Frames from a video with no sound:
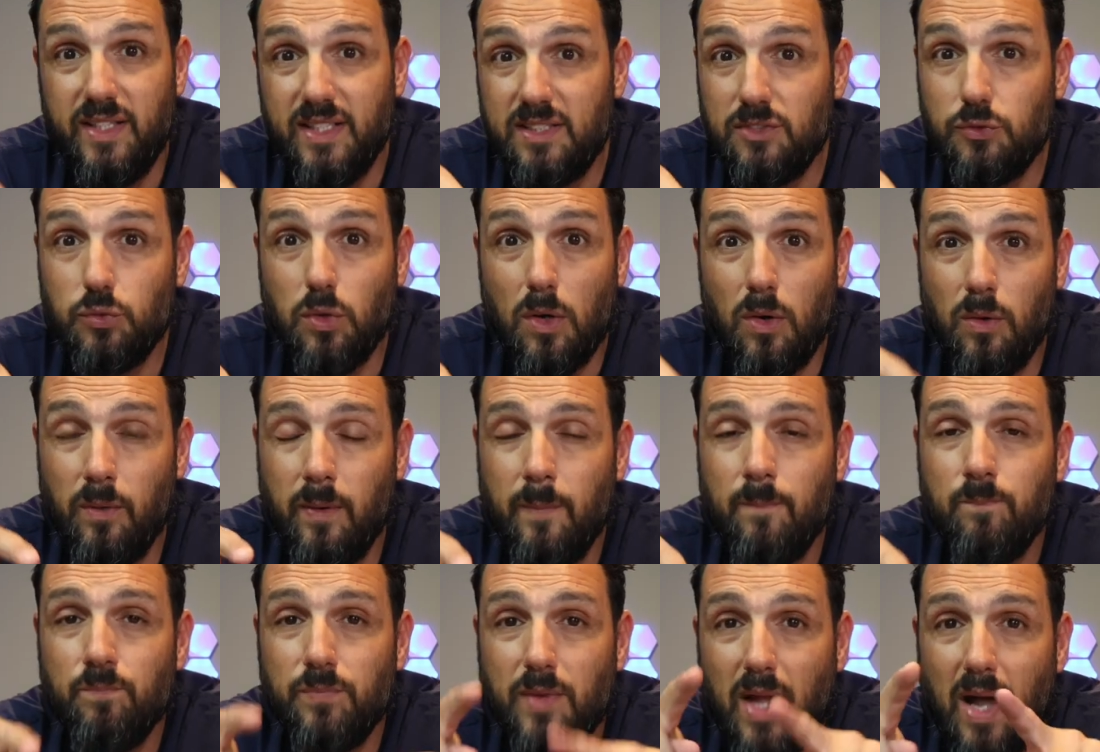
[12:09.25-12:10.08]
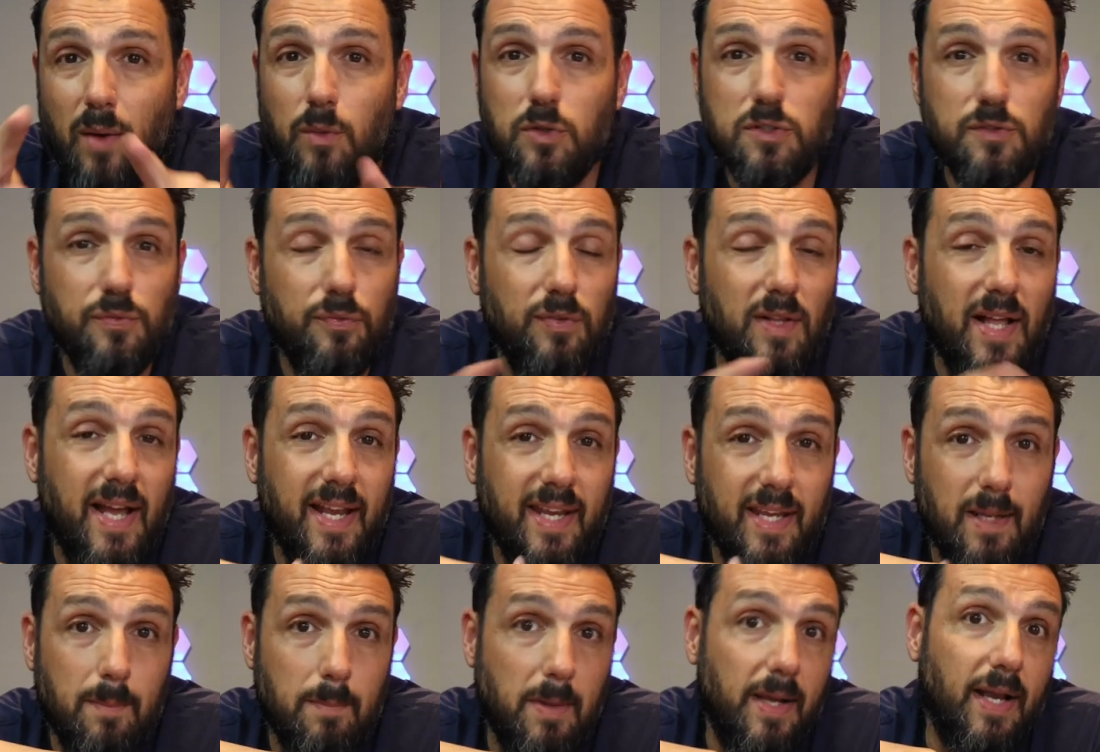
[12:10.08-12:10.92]
this drone, I was
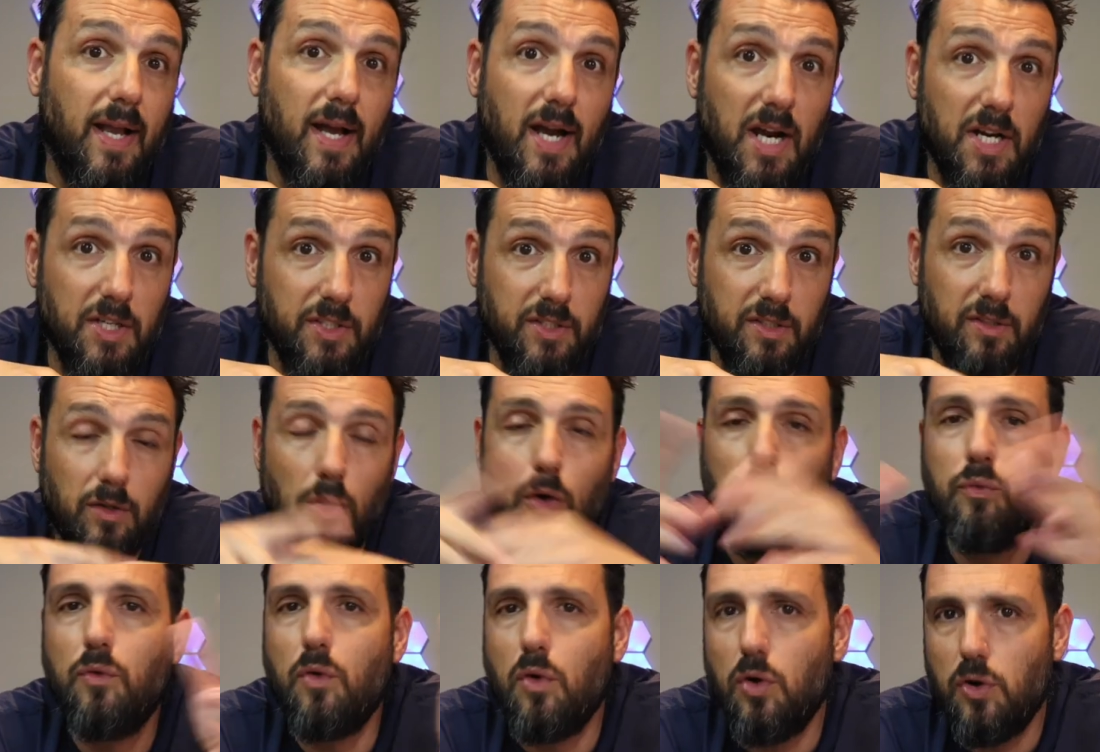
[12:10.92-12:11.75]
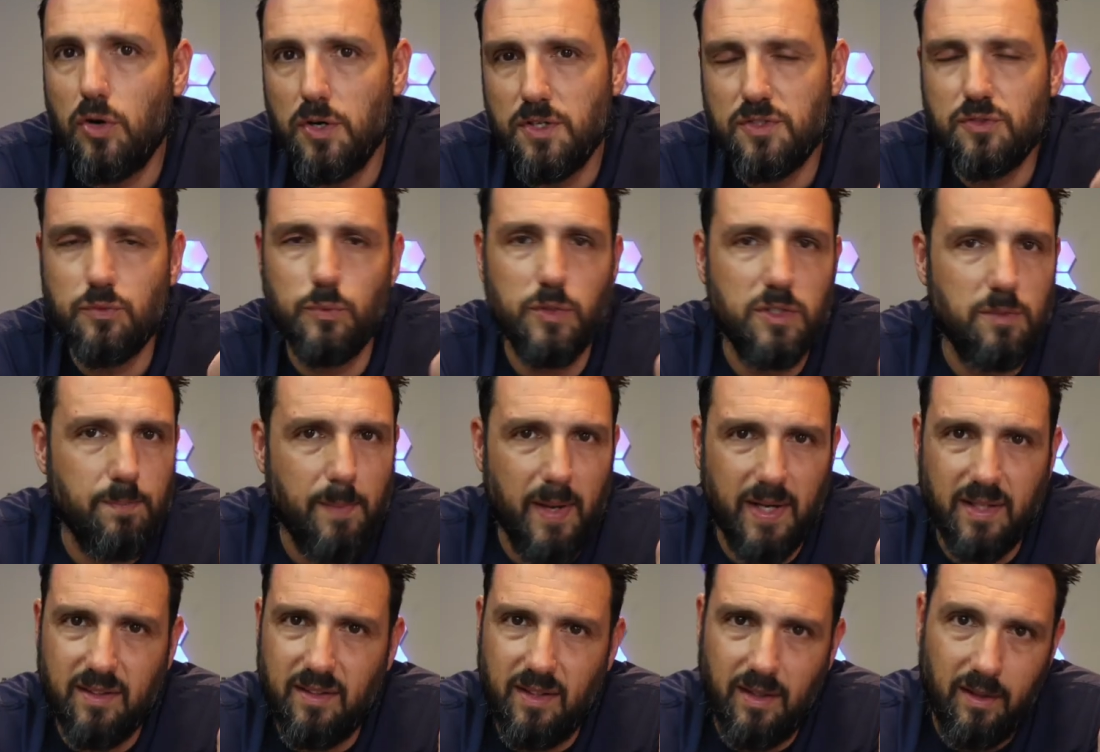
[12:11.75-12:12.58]
flying in my garden, of course,
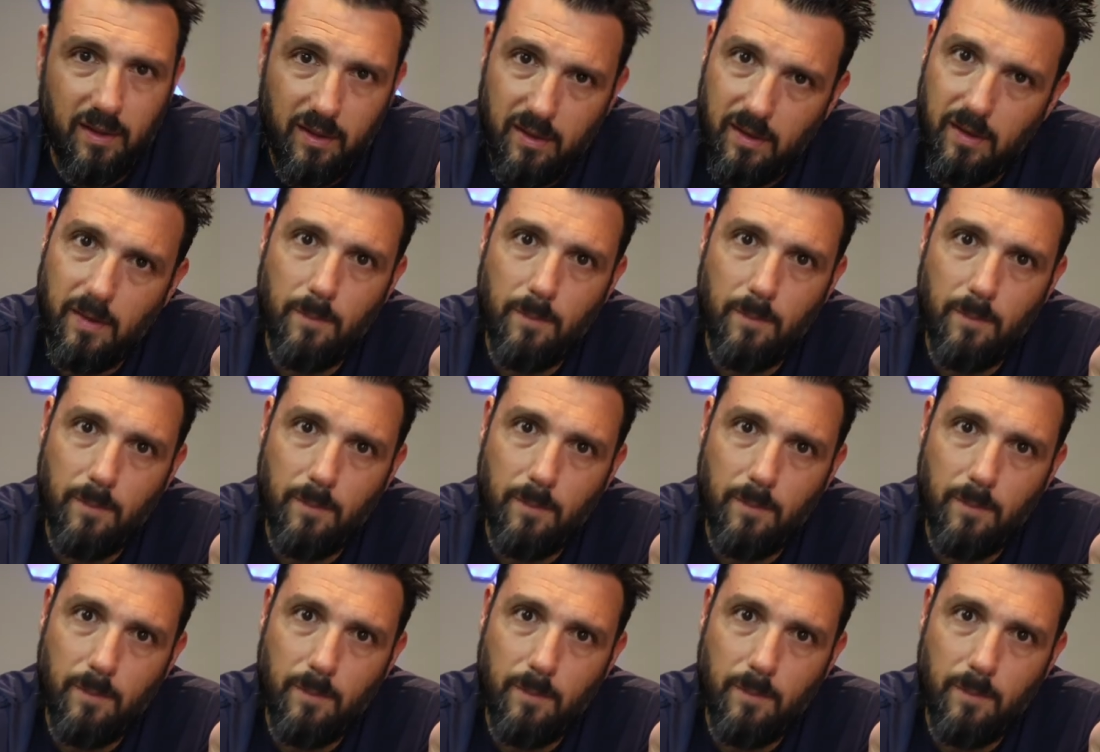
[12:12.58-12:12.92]
respecting